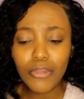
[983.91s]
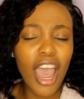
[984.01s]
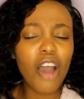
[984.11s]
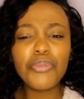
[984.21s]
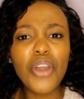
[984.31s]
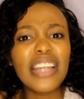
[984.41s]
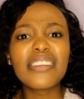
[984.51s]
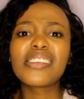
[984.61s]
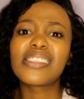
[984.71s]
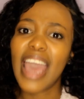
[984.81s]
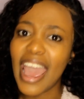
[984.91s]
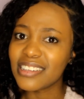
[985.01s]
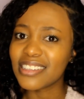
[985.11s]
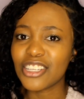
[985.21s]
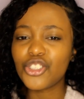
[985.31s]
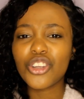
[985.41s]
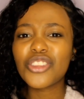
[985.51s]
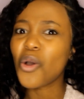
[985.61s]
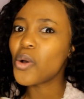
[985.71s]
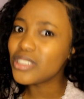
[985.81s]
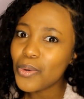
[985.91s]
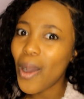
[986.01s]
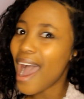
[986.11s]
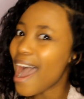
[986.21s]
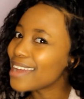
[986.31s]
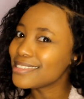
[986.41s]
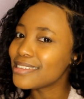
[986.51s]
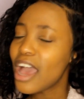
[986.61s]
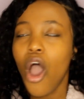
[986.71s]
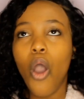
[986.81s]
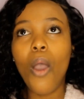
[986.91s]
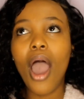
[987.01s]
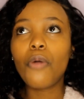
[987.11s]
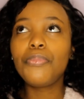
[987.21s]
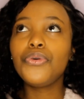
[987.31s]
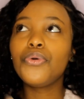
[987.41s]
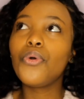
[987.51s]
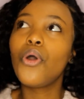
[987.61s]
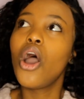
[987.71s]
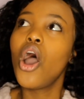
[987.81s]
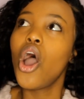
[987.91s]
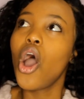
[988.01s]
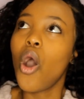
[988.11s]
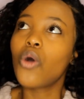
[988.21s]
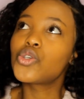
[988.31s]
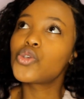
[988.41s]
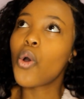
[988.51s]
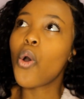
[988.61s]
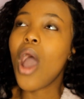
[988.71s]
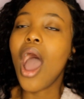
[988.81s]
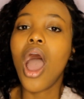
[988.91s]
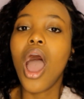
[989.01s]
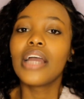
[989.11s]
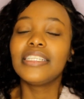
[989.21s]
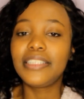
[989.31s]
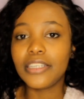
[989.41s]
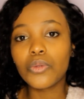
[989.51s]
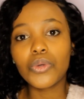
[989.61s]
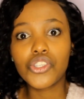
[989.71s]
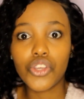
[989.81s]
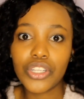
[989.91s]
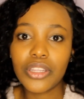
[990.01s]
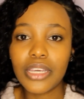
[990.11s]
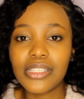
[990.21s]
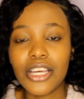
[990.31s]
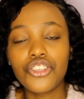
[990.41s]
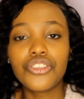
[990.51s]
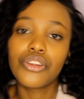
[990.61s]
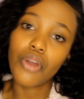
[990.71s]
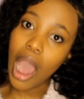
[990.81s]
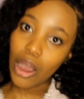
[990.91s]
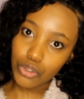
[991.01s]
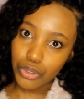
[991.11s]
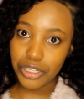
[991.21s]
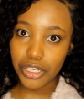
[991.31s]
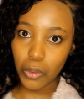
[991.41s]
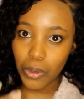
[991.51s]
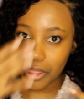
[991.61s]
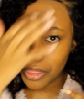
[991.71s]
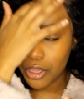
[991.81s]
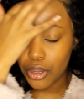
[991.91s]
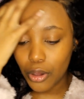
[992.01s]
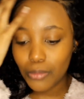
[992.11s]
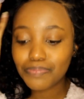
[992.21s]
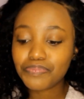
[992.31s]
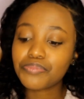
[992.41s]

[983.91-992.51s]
help you understand that you're not the only one, or help you also deal with certain things that you don't know how to deal with, you know.